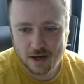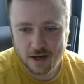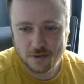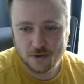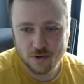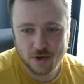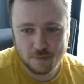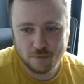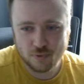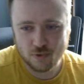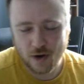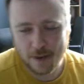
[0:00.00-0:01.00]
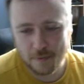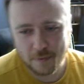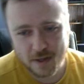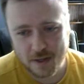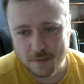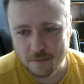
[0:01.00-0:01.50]
You could
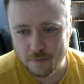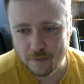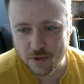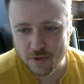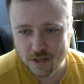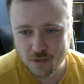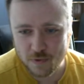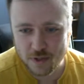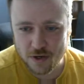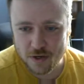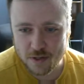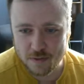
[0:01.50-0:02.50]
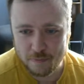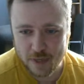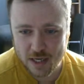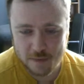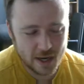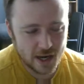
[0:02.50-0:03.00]
probably build this with your
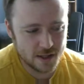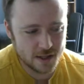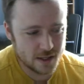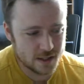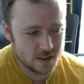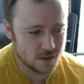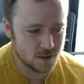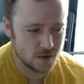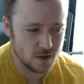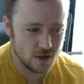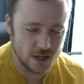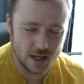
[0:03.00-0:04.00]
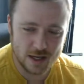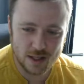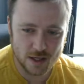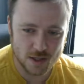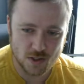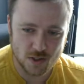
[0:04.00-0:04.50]
big Paladins, so you're getting
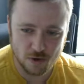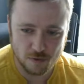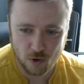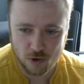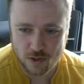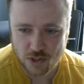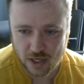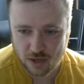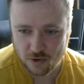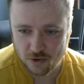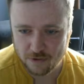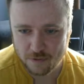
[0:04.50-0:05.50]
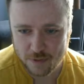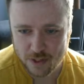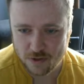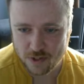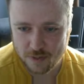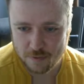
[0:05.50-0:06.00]
like a Stoneborn General from this
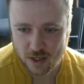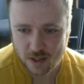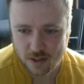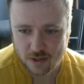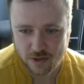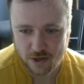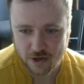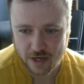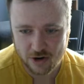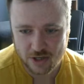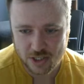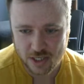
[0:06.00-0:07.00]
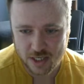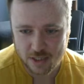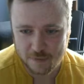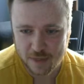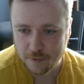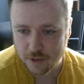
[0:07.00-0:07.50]
or something, so you're guaranteed to
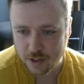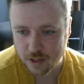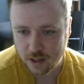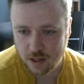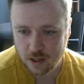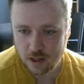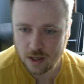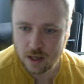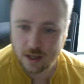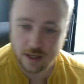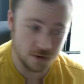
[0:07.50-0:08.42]
be able to kill